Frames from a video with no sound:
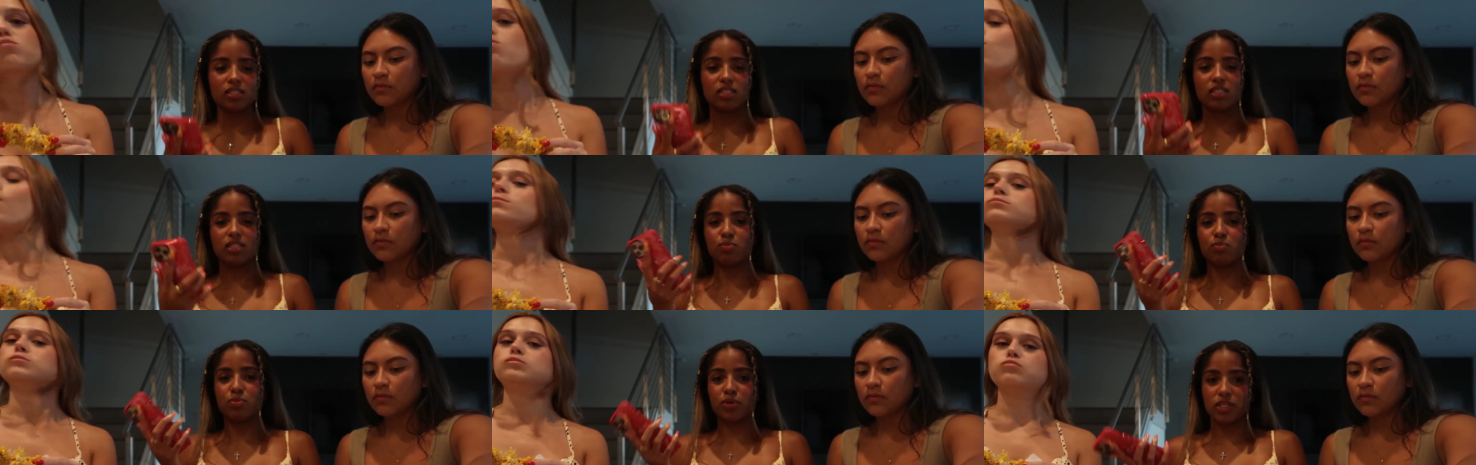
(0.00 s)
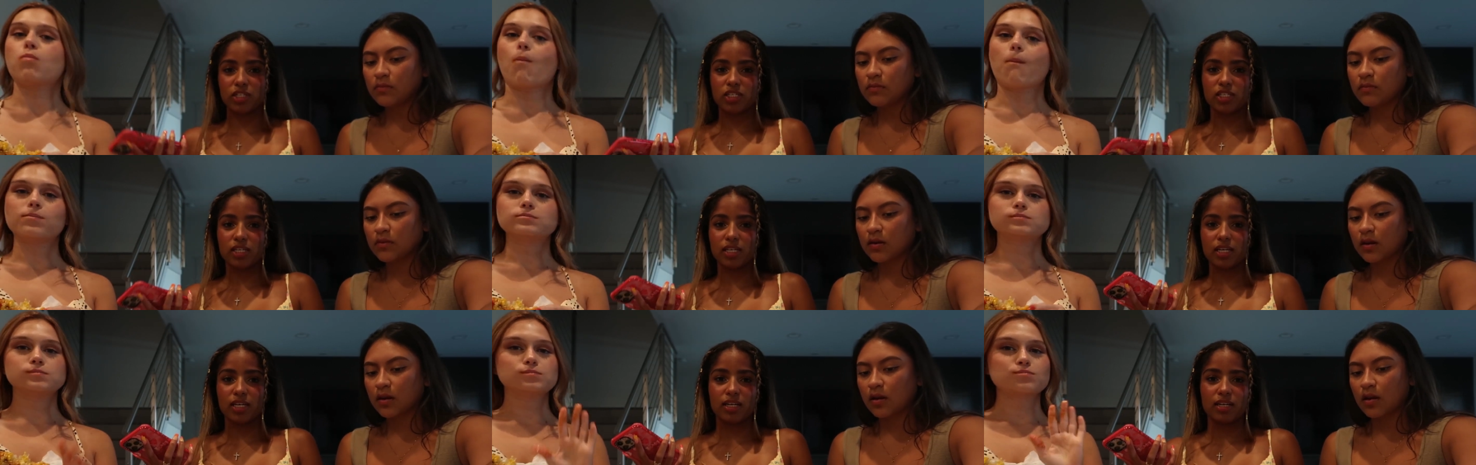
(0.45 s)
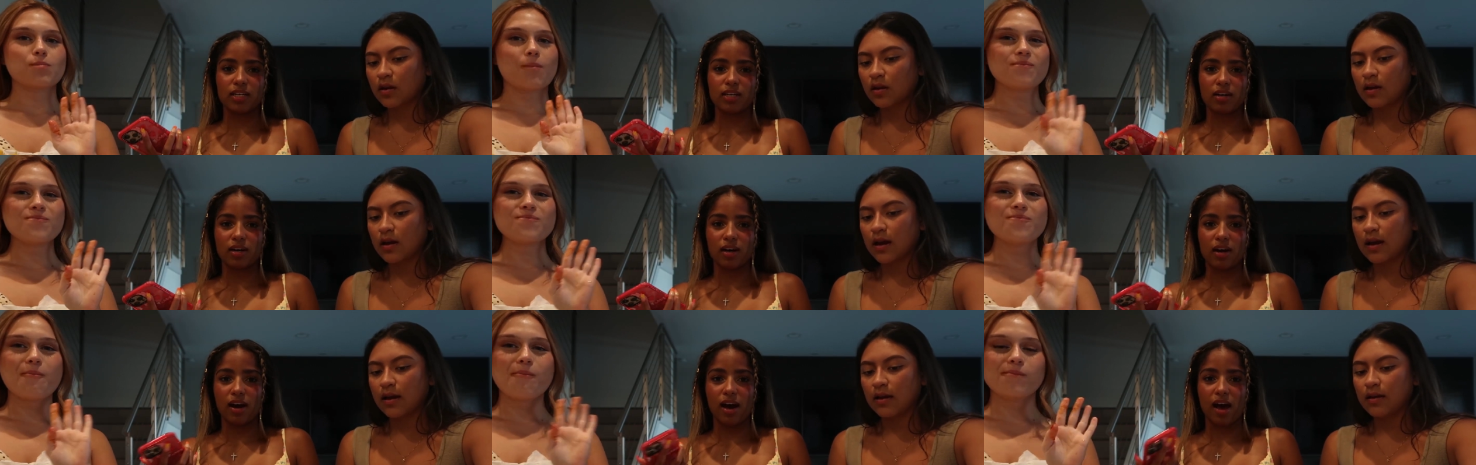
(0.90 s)
Speaker 1: This is Bridget.
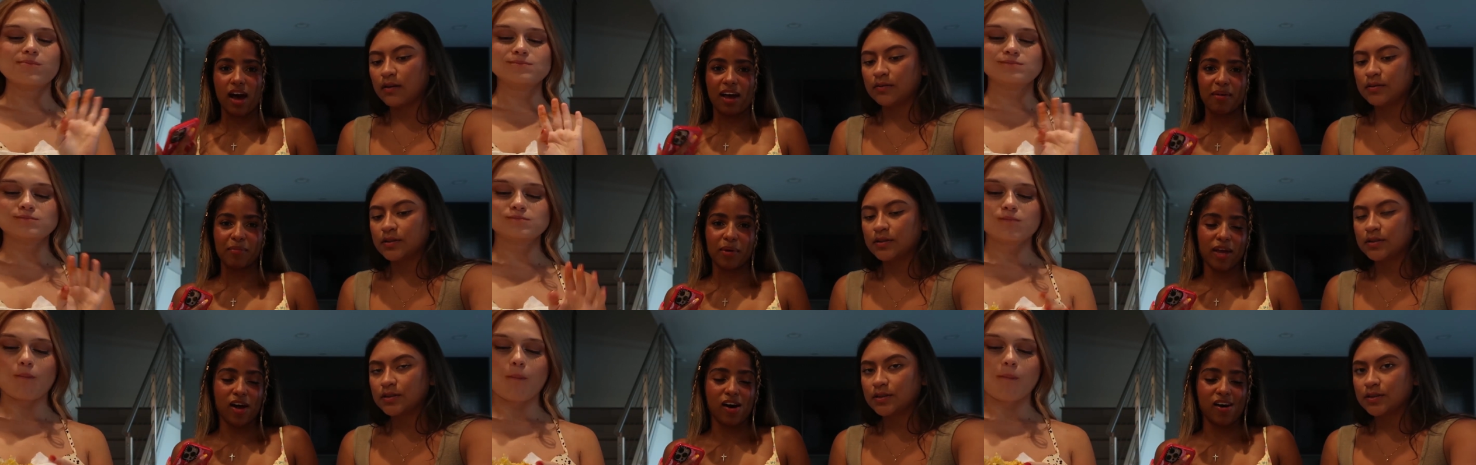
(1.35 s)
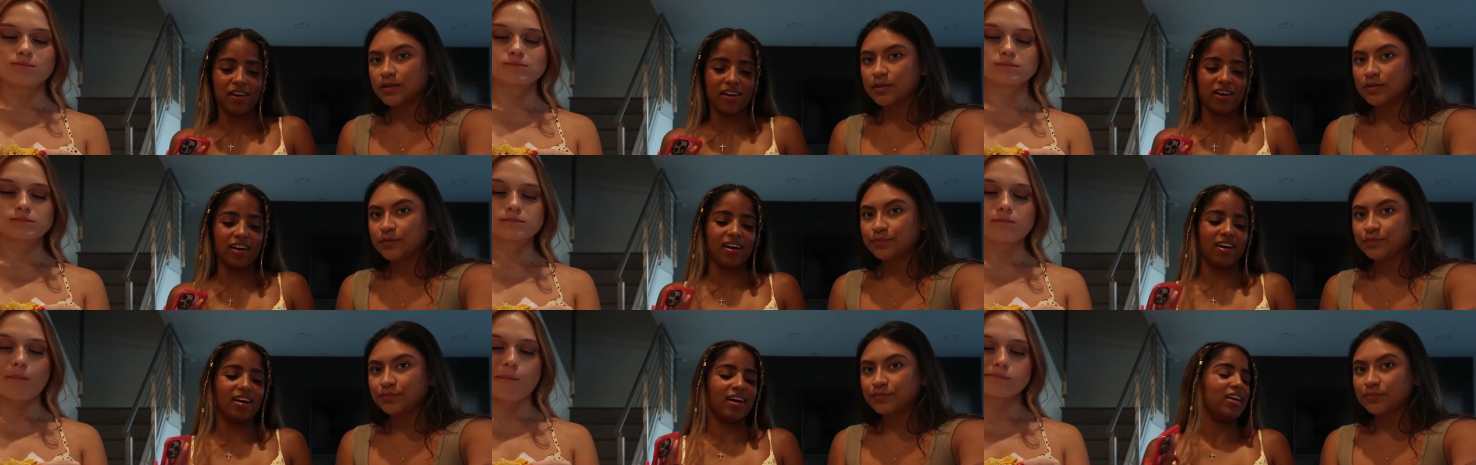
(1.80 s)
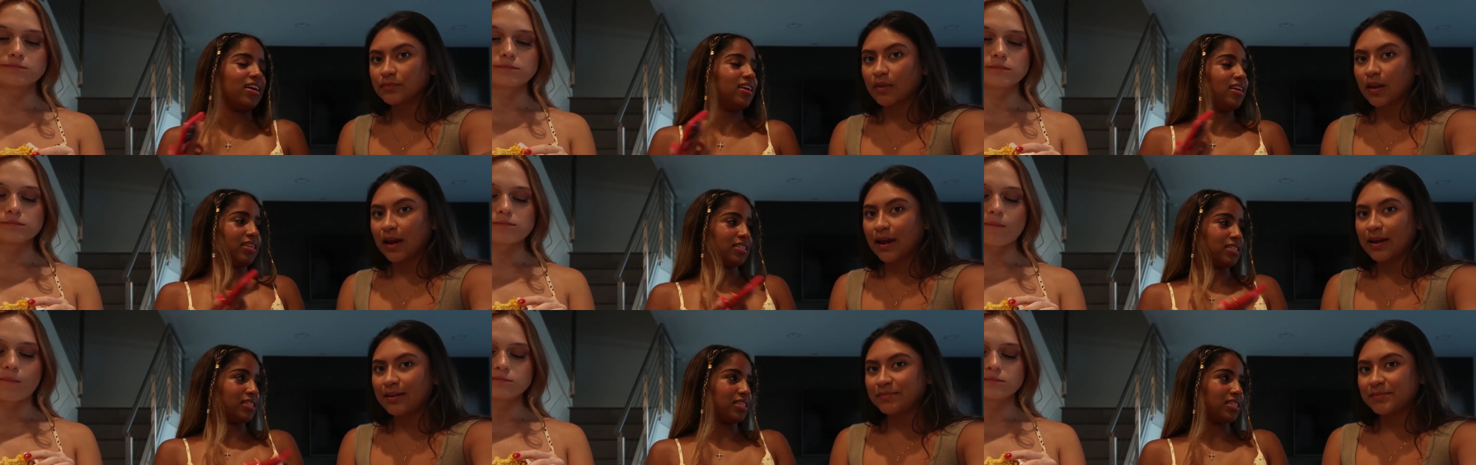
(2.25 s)
Mm. I'm Ayana. And
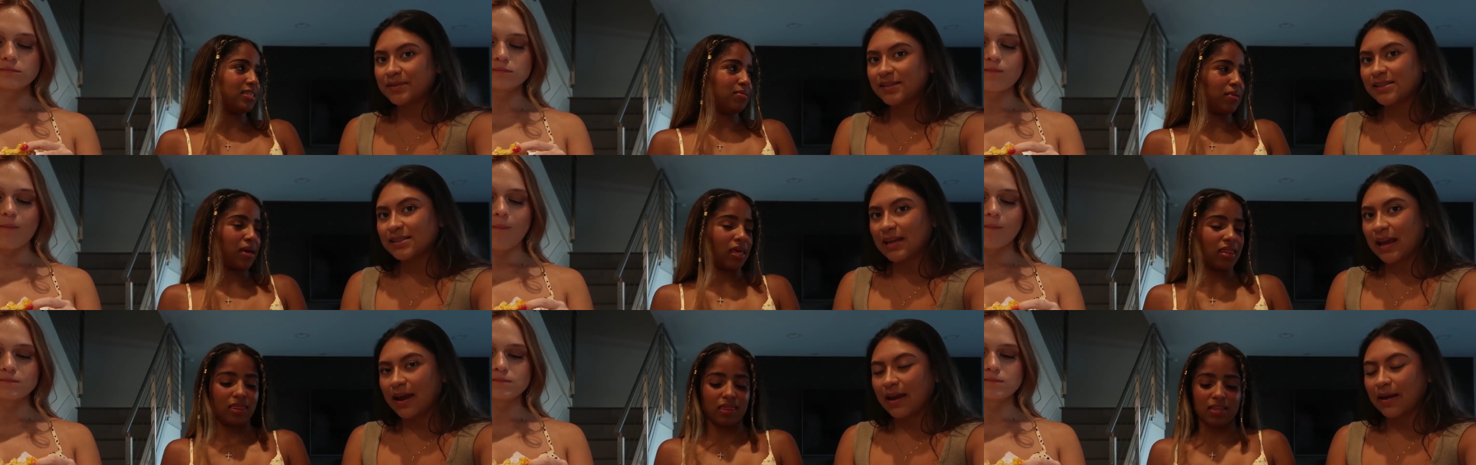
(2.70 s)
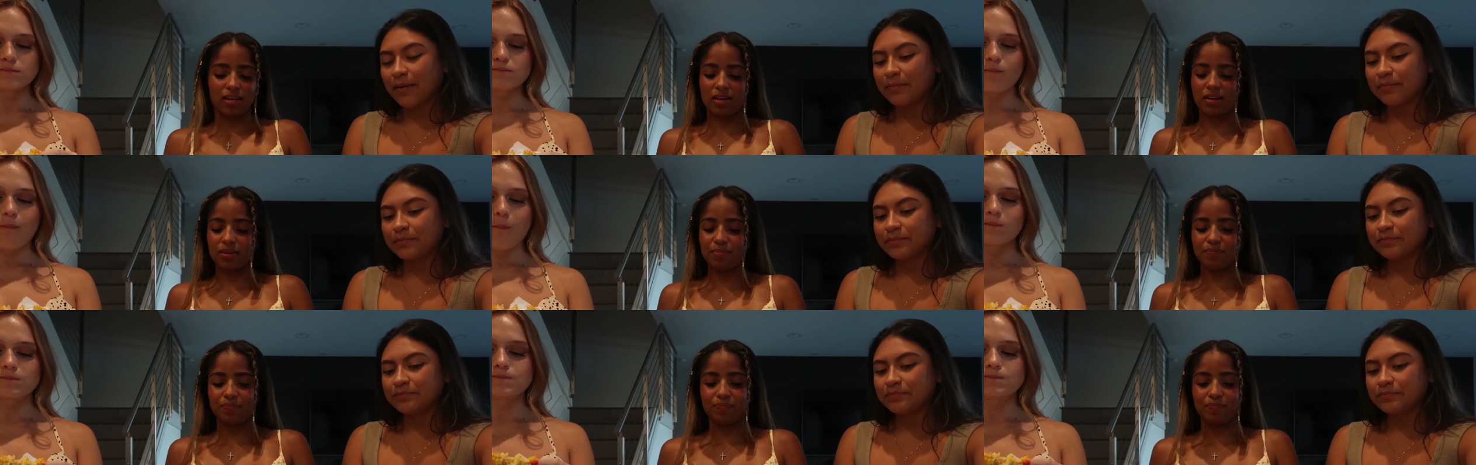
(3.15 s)
this I'm is Samantha.